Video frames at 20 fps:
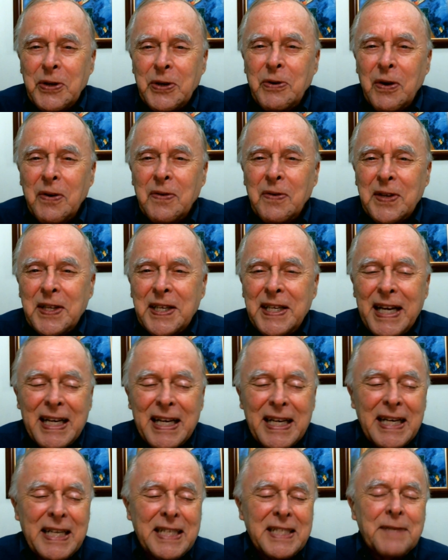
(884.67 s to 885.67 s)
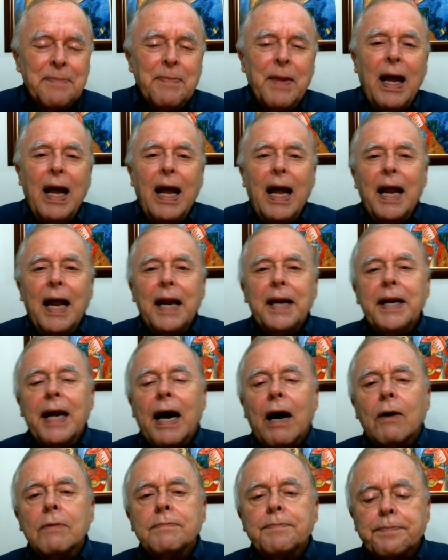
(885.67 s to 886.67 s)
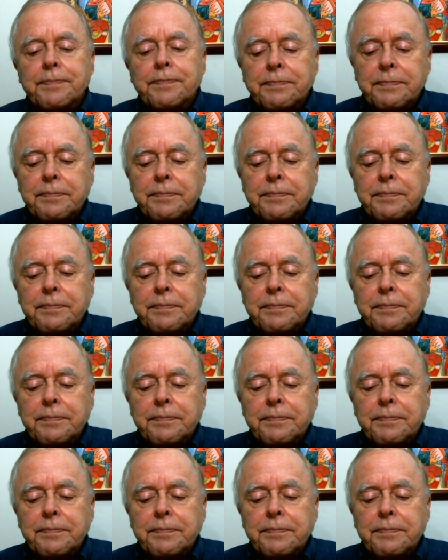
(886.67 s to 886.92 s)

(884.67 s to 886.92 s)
you over the decades. Now,